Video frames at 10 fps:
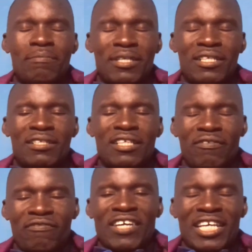I mean,
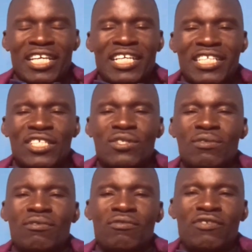the very
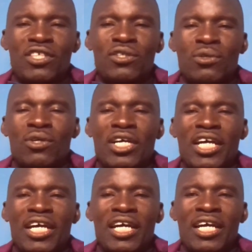latest video,
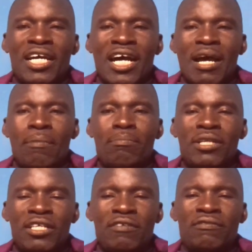I
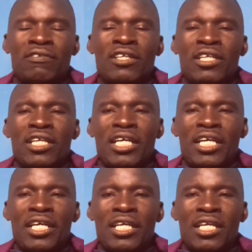believe,
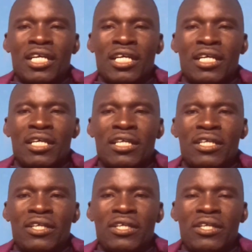in
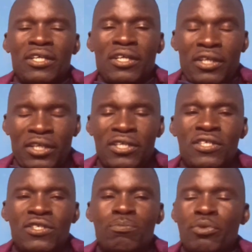
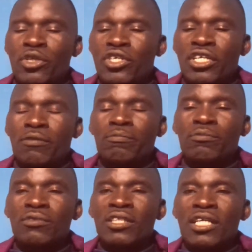his preaching,
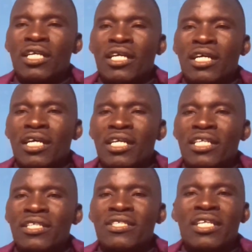
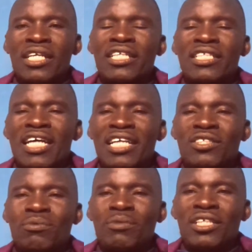is really
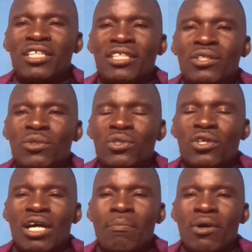touched me to
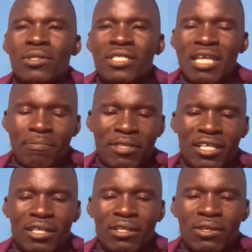talk about
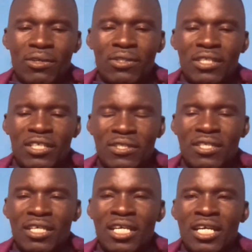something on
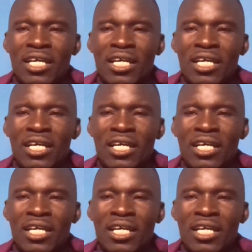this.